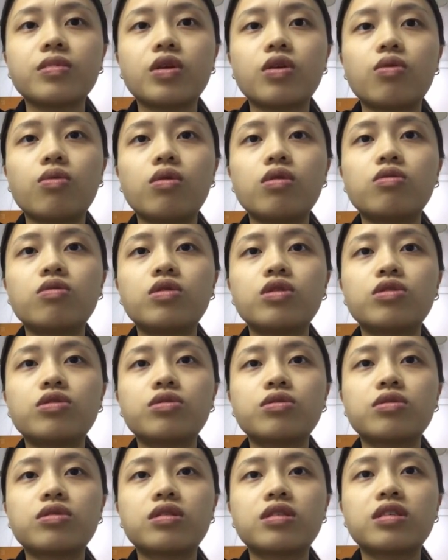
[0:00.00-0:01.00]
we
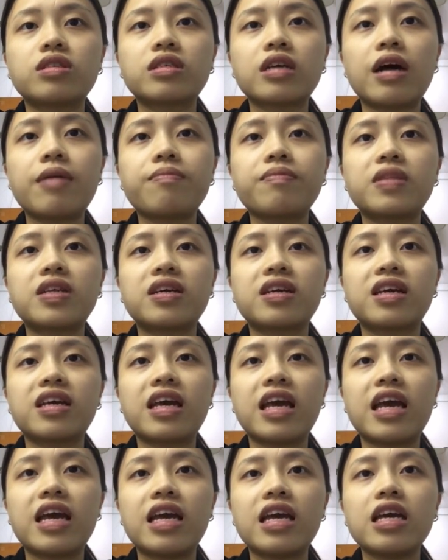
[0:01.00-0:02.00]
will sub the
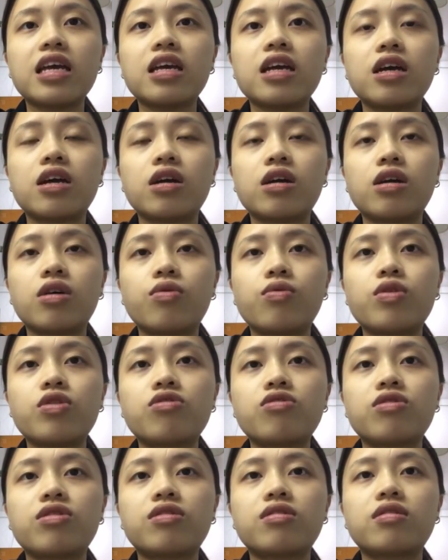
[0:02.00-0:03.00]
k,
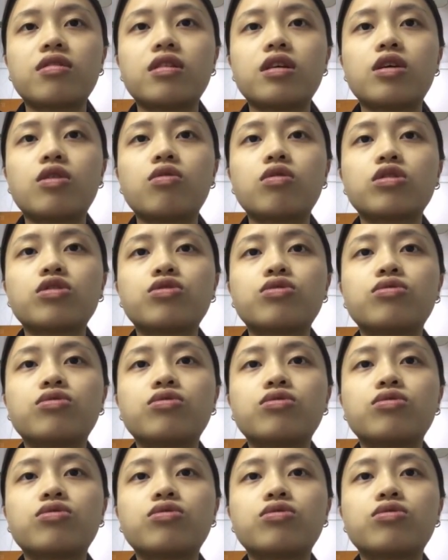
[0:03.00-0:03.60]
which is equals to